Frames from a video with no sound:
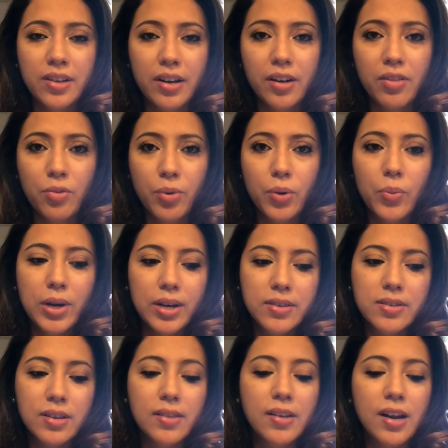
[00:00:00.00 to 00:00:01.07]
I did 3
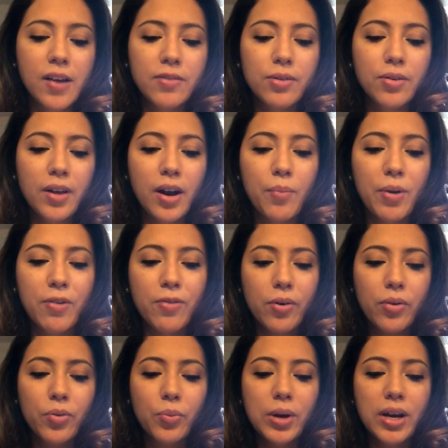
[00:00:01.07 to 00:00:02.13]
weeks, and then after that on my
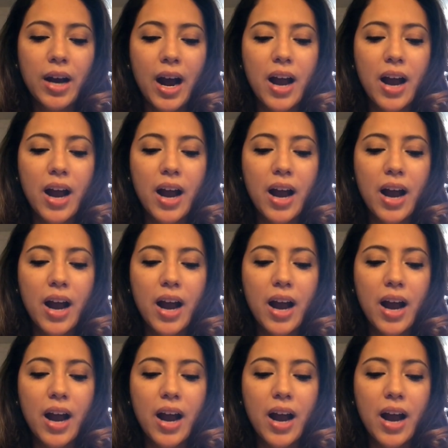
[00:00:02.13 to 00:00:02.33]
4th week,